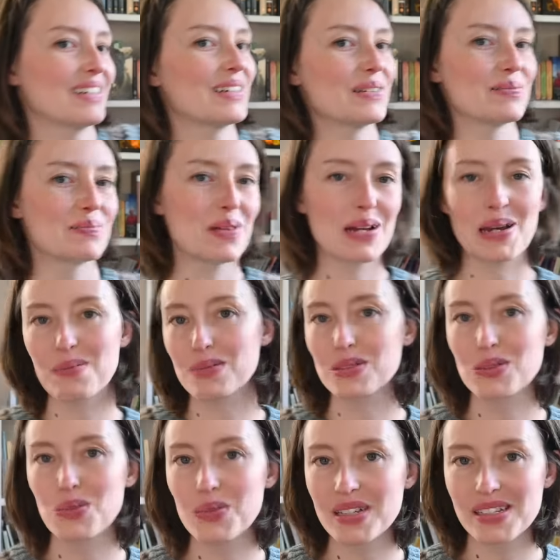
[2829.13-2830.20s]
um, a couple
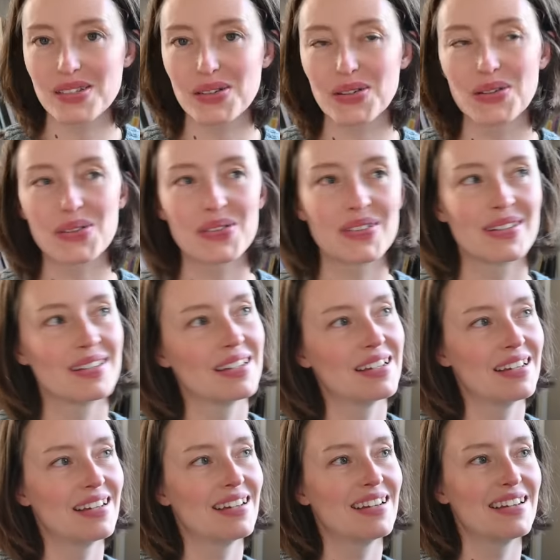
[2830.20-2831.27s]
of weeks ago
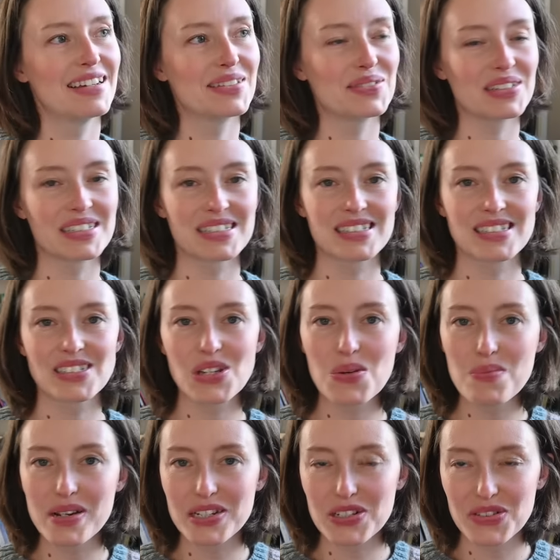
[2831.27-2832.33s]
it was so
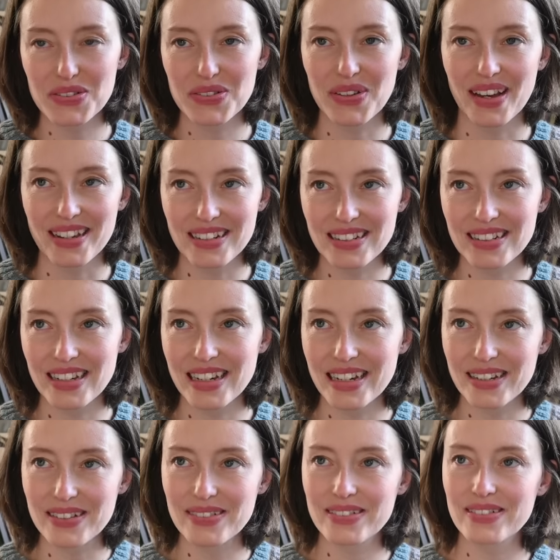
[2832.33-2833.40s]
much fun.
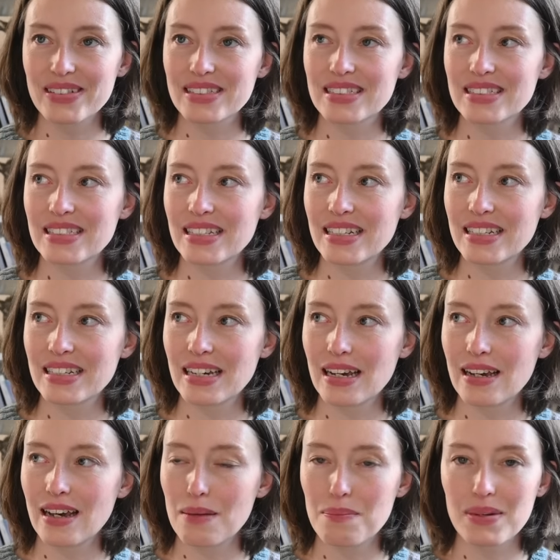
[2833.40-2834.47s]
I was sitting
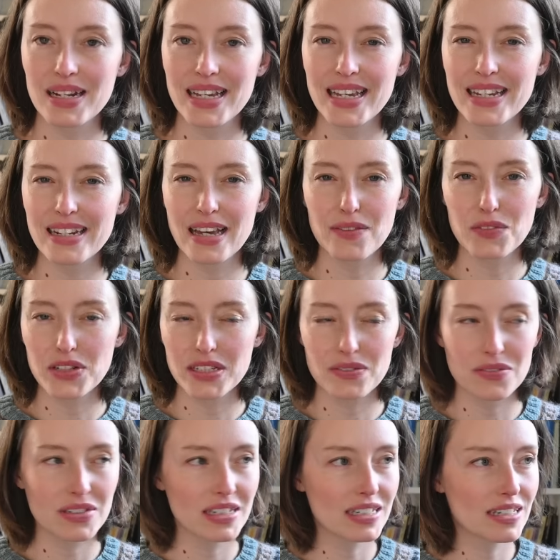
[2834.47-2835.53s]
up late every
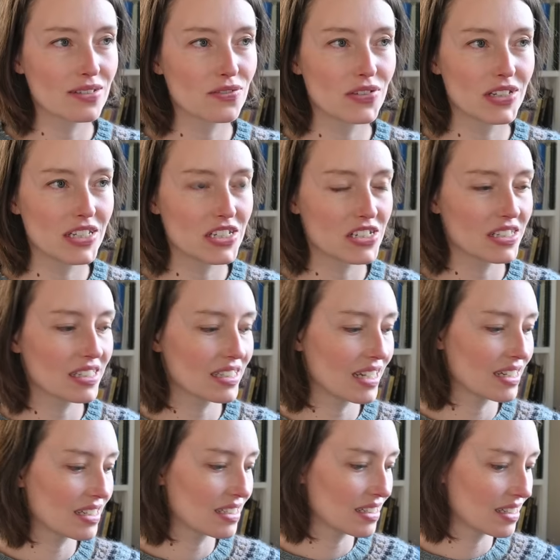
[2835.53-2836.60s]
evening finishing
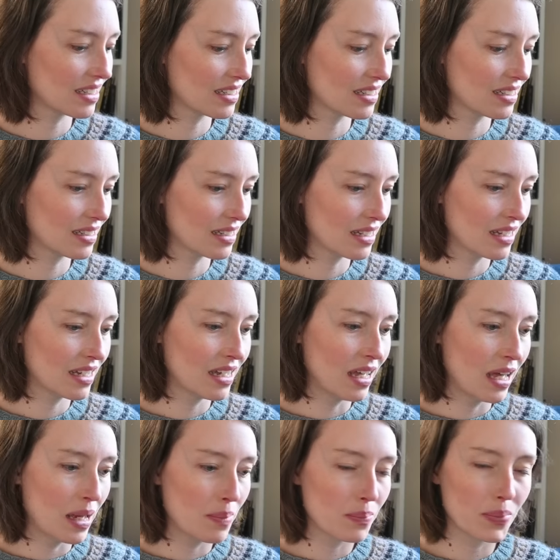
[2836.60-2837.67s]
that and
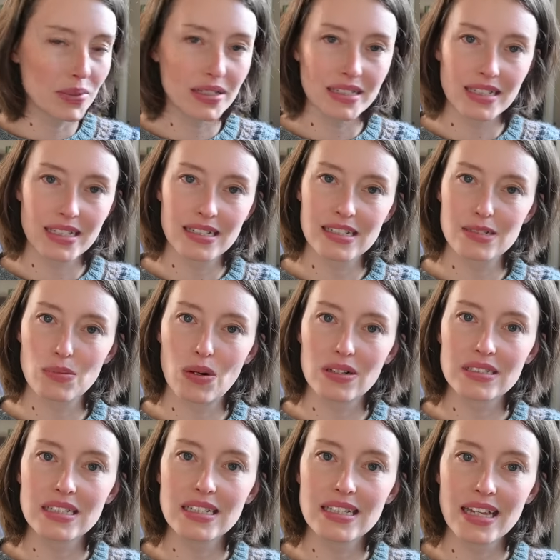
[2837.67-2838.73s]
putting in small
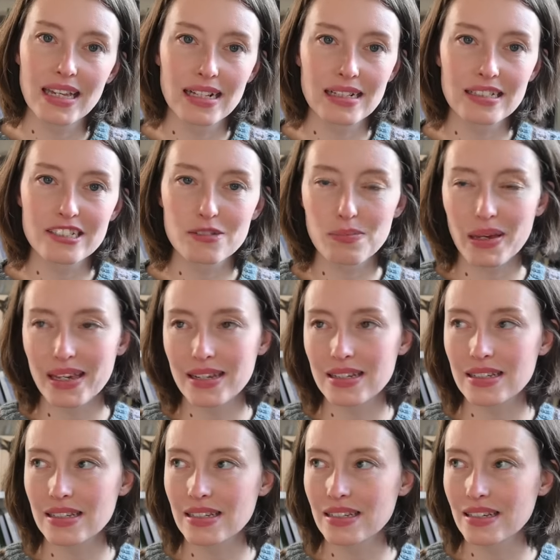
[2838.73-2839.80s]
details,
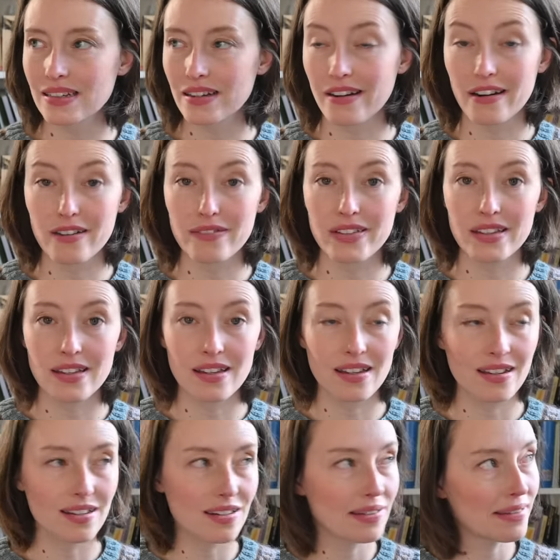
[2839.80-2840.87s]
painting and carving
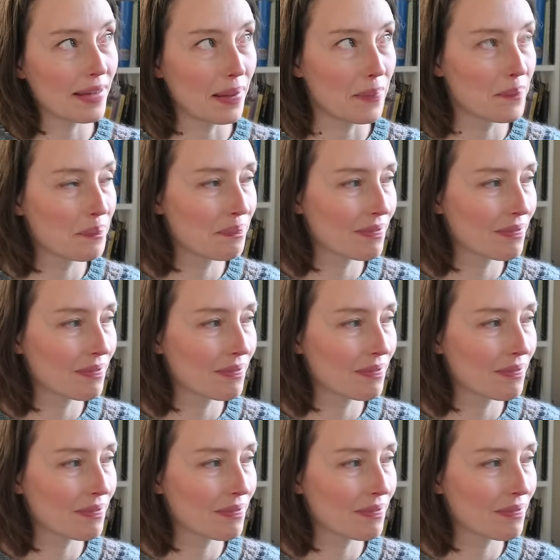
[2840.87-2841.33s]
and yeah.